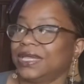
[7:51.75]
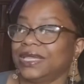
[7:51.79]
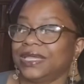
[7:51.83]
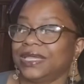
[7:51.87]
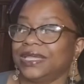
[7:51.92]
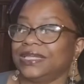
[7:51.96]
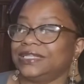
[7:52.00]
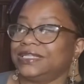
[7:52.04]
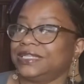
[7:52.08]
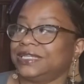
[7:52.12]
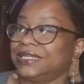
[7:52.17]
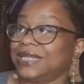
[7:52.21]

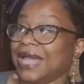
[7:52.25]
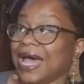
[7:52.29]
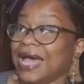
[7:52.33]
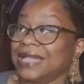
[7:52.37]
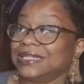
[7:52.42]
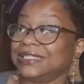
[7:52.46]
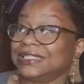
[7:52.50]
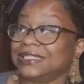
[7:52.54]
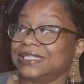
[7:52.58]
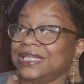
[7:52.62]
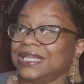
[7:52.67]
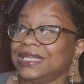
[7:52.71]
He did
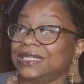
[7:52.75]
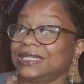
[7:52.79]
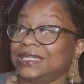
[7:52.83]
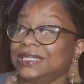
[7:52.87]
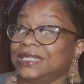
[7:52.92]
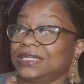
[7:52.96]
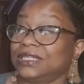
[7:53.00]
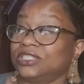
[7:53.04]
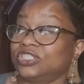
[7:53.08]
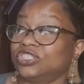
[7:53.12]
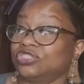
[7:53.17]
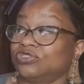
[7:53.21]
not see a
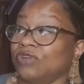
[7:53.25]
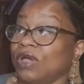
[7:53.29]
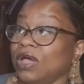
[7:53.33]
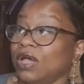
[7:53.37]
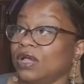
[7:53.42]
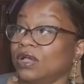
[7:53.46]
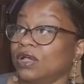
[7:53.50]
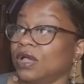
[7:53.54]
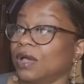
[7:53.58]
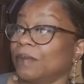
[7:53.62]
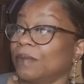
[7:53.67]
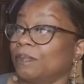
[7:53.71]
little
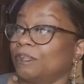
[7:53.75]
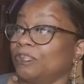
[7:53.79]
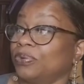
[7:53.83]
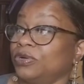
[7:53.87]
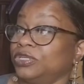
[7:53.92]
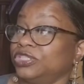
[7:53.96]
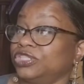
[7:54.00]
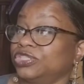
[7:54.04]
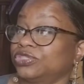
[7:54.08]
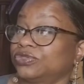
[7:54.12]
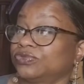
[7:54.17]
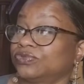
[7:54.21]
trunk
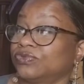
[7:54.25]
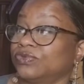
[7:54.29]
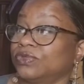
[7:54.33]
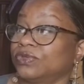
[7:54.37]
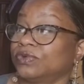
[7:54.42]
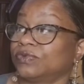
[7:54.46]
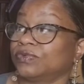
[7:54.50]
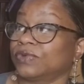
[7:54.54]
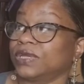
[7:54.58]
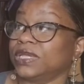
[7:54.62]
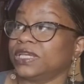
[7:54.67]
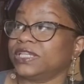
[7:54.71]
push through the
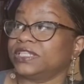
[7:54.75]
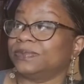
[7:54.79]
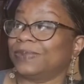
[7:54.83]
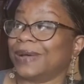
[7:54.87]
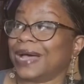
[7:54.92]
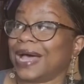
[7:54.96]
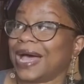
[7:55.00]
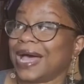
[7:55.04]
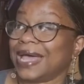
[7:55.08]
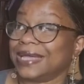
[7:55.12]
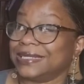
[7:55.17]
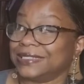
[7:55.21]
reeds
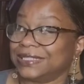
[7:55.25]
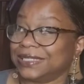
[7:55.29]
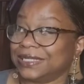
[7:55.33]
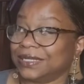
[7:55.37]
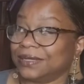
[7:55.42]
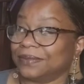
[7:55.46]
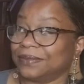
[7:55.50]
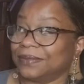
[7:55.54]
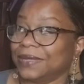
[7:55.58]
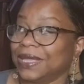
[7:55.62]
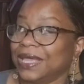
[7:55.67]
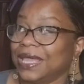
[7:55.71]
behind
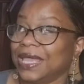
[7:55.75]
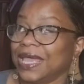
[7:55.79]
him